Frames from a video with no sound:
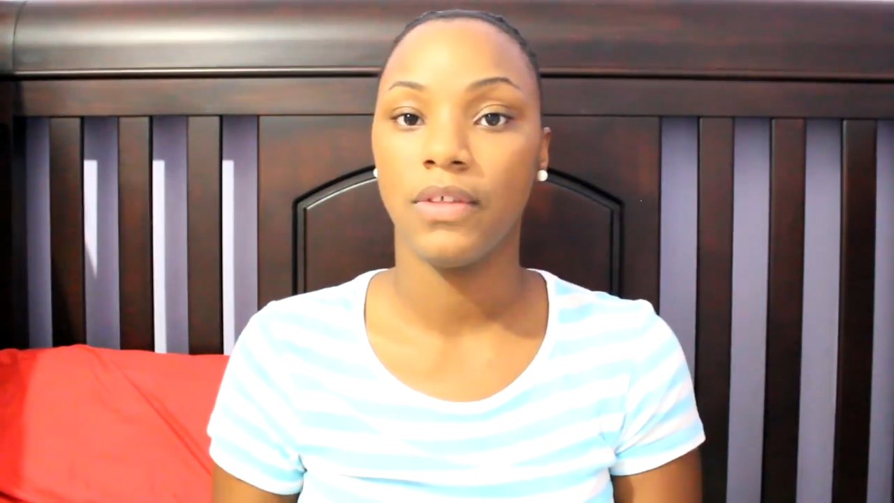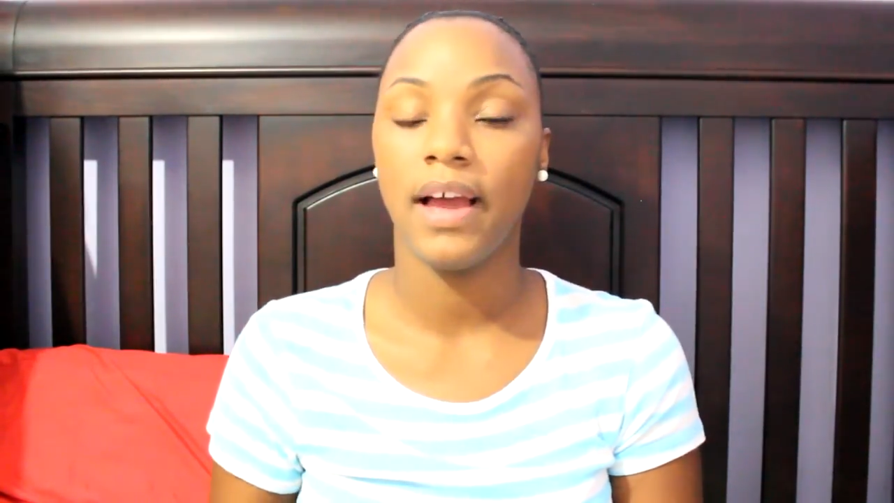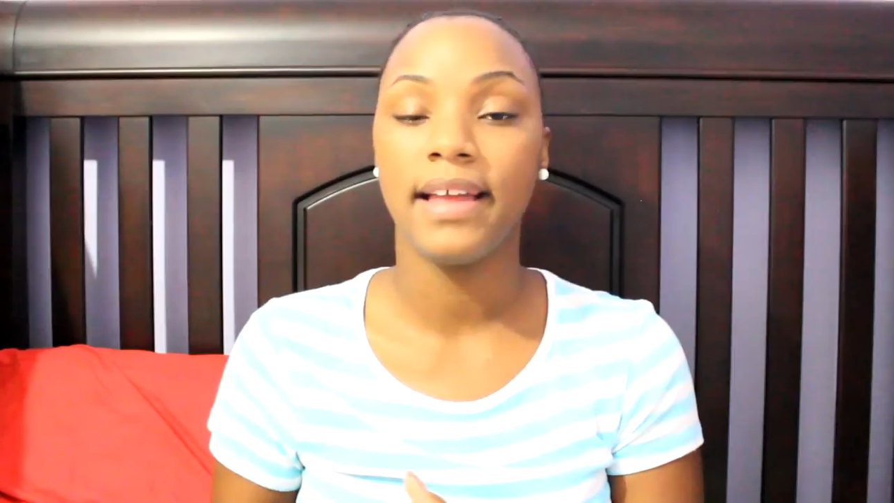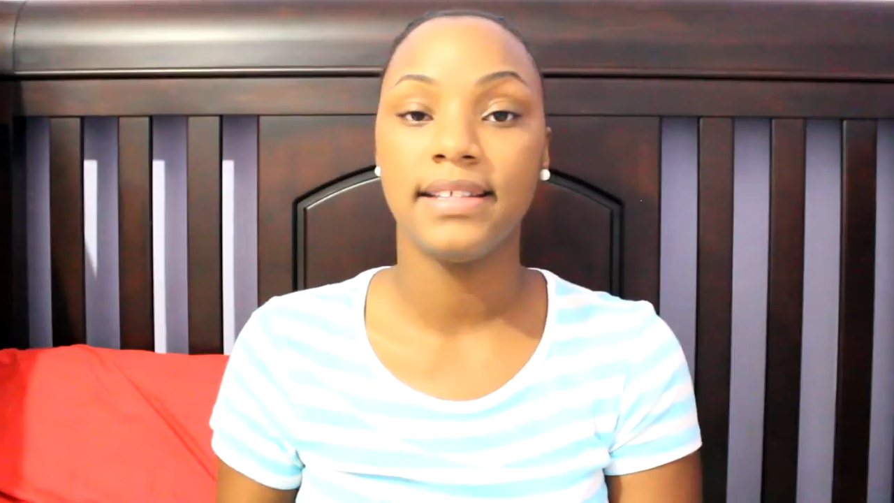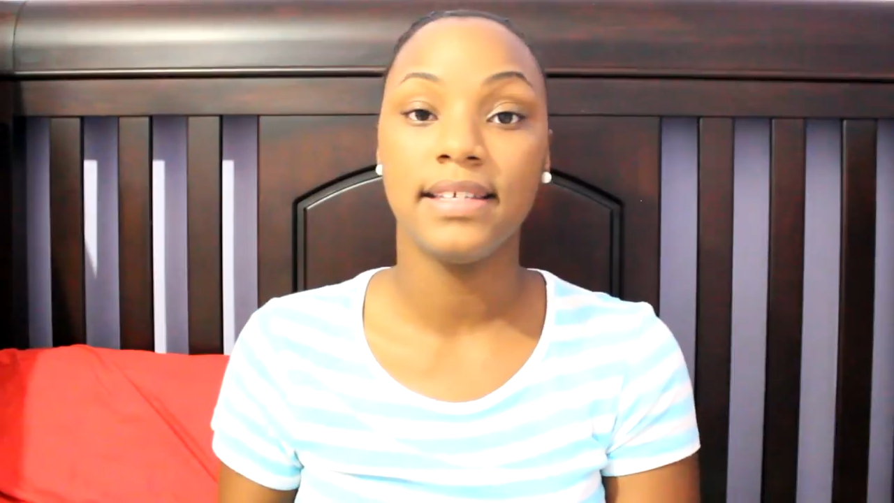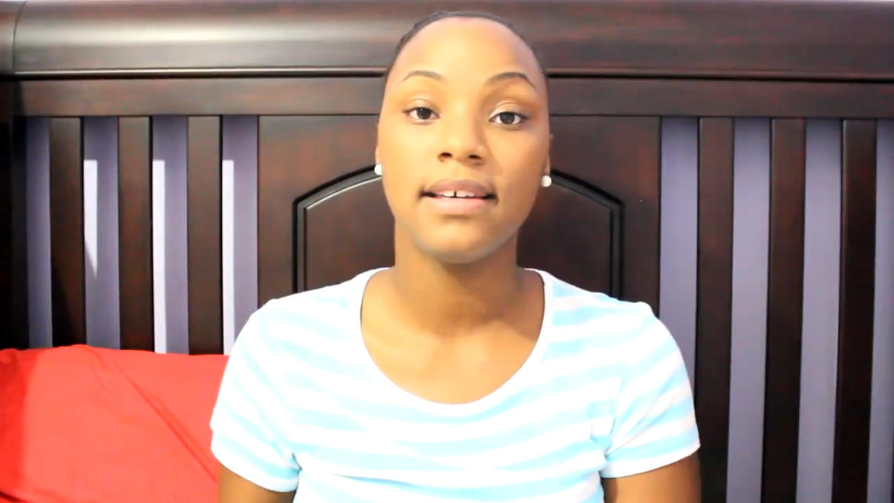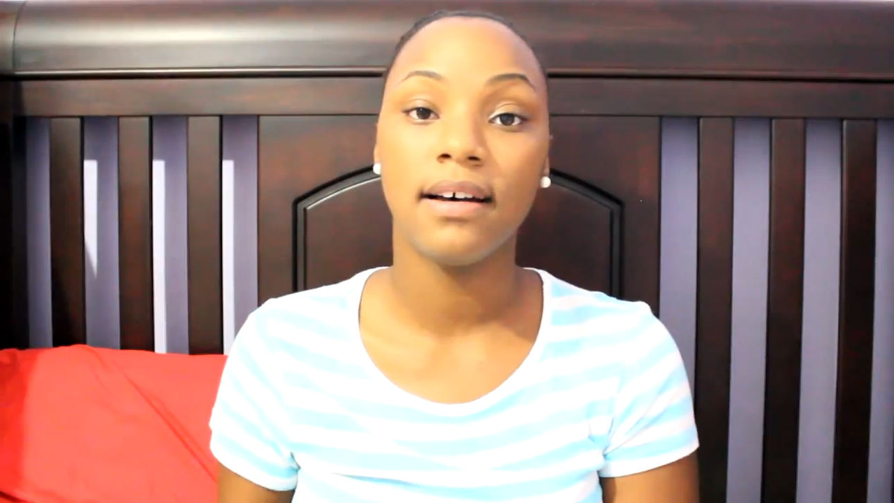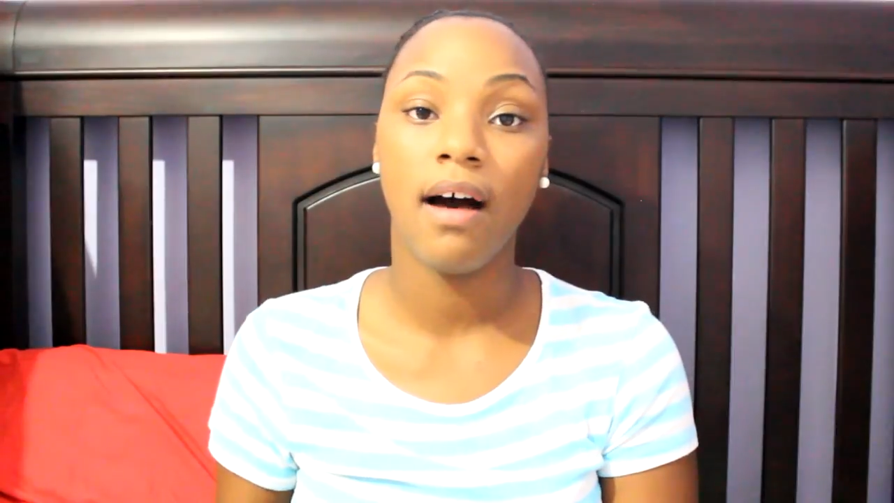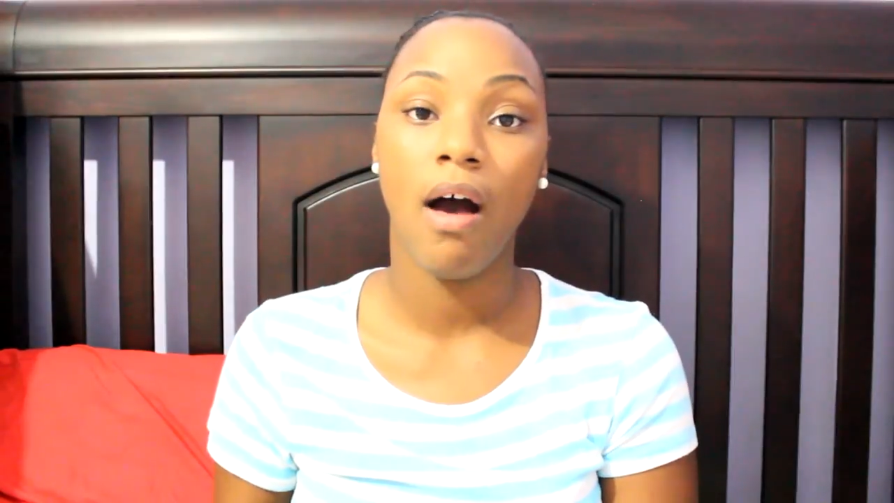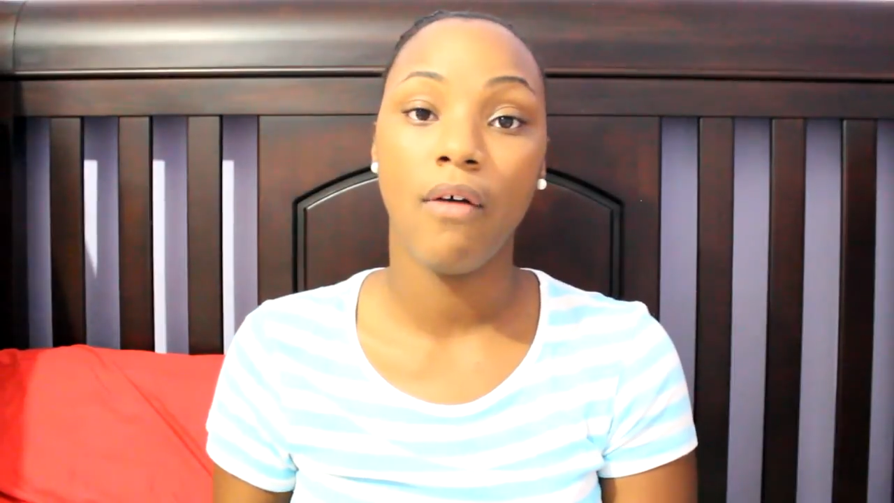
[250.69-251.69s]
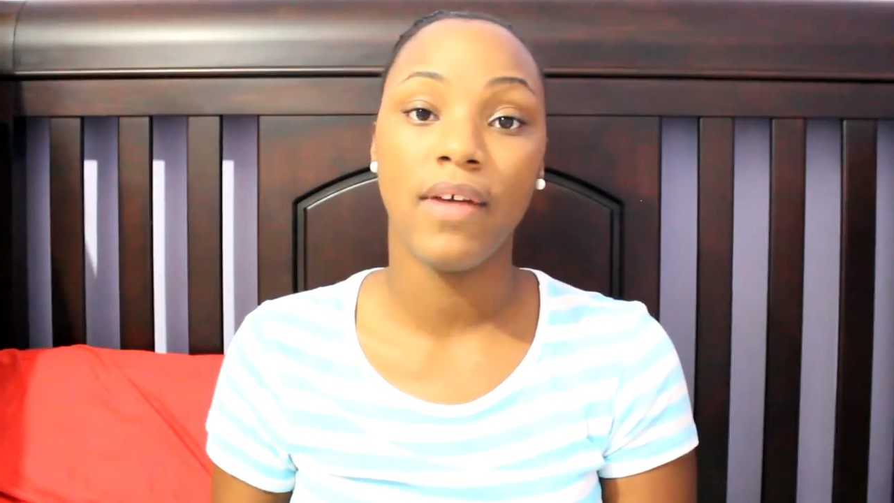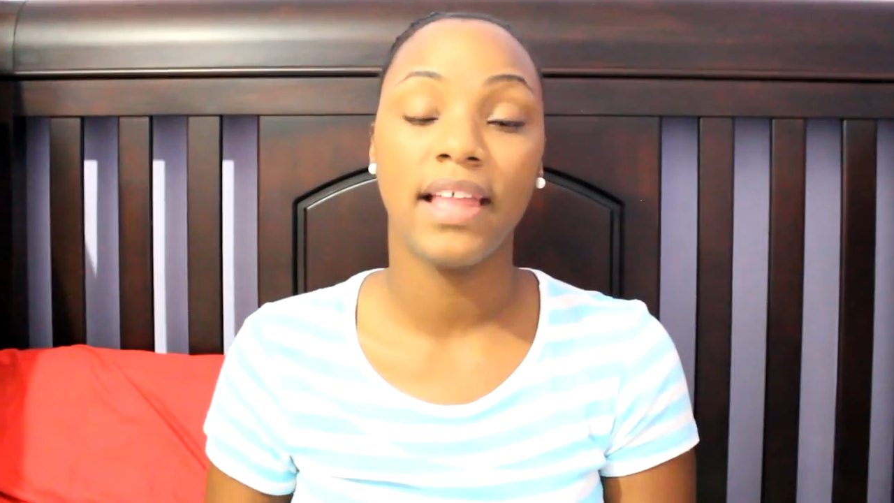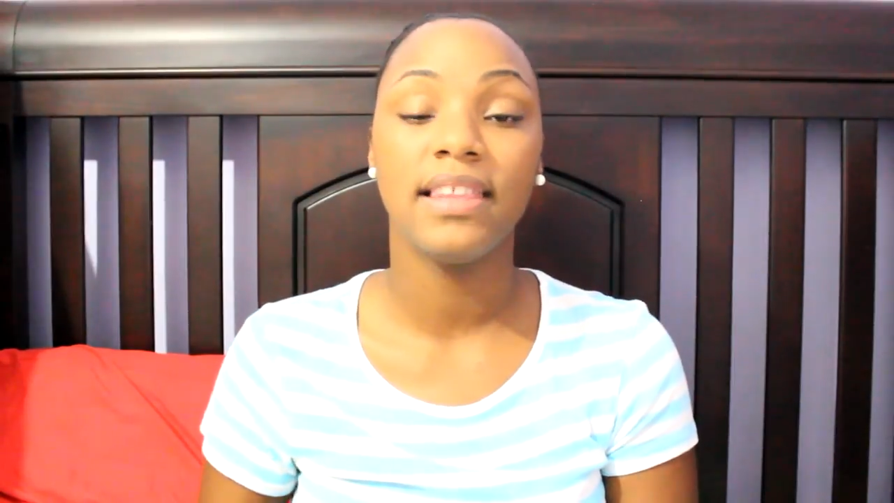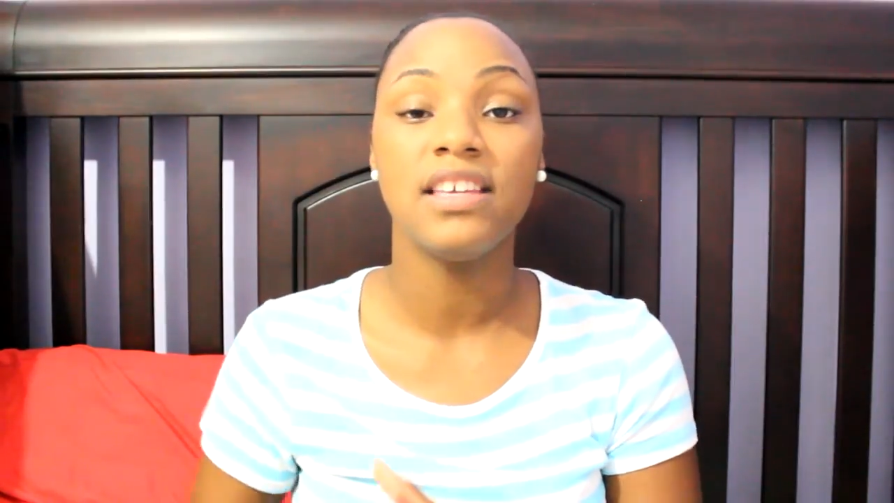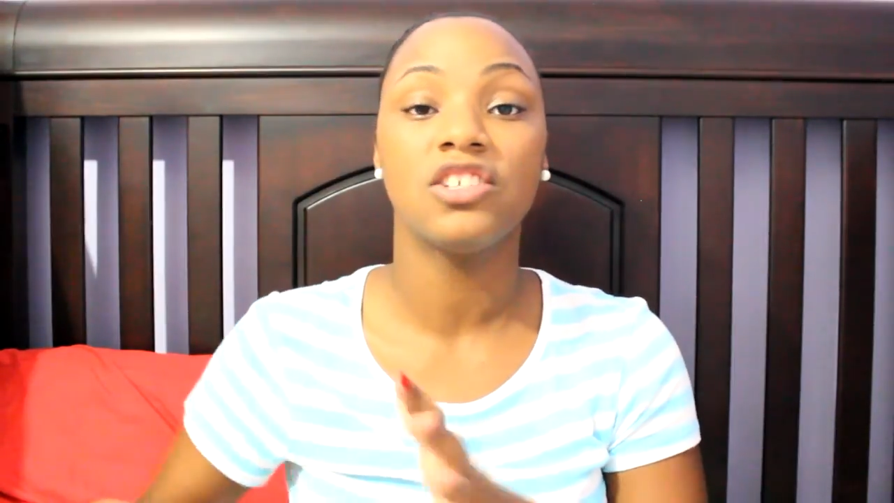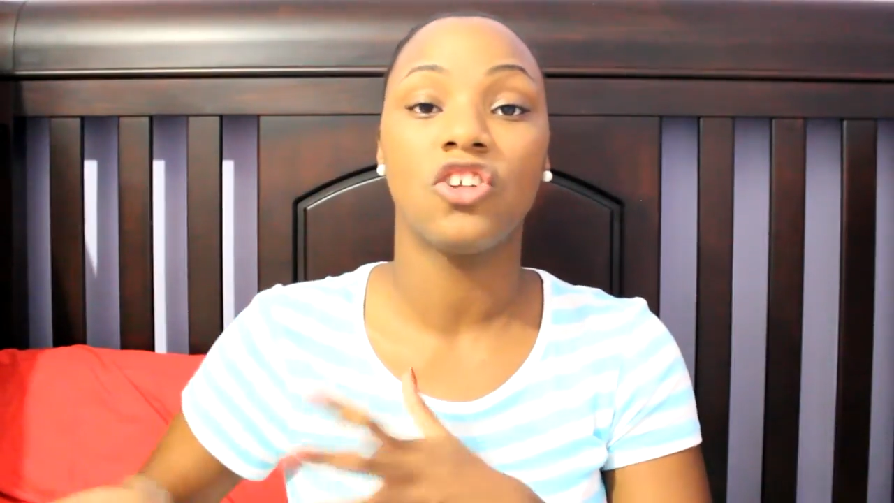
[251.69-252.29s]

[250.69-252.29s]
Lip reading: the idea of at least